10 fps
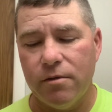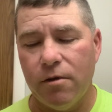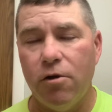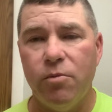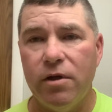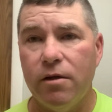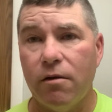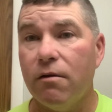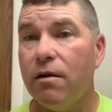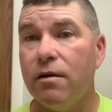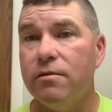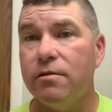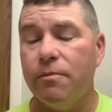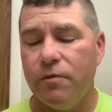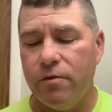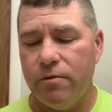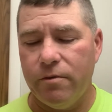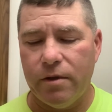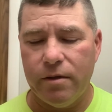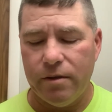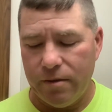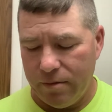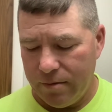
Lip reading: opening our eyes up to a